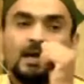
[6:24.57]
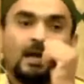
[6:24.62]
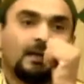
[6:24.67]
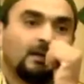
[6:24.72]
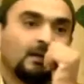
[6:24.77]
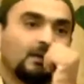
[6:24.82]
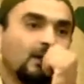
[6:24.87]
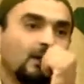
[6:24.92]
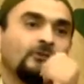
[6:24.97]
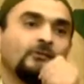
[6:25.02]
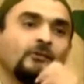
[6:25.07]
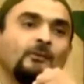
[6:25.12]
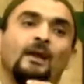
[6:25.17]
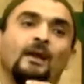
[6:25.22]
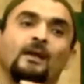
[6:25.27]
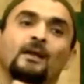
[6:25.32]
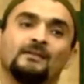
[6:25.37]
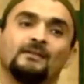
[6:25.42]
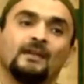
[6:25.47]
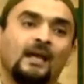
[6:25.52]
and Allah
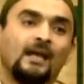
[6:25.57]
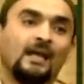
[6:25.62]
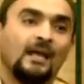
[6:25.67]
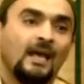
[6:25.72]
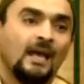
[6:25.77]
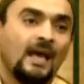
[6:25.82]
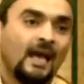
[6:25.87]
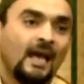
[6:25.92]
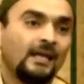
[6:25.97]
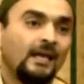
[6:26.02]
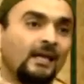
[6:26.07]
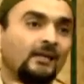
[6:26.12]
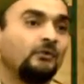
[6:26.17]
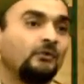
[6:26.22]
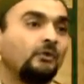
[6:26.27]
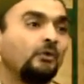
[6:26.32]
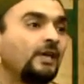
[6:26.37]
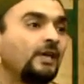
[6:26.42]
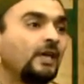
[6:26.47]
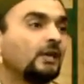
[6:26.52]
subhanahu wa ta'ala
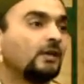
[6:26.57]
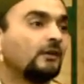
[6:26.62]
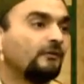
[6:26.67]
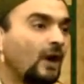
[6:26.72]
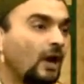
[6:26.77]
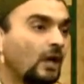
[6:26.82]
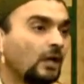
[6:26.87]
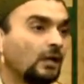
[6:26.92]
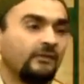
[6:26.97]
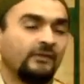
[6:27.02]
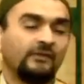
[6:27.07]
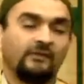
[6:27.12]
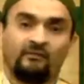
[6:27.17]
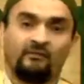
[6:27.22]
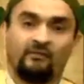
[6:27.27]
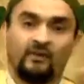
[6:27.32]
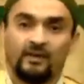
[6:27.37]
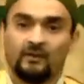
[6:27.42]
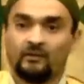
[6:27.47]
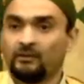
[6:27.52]
again took care of all of his
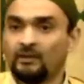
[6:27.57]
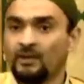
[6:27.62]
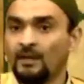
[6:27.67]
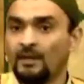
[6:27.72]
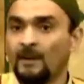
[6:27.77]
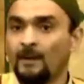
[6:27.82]
affairs.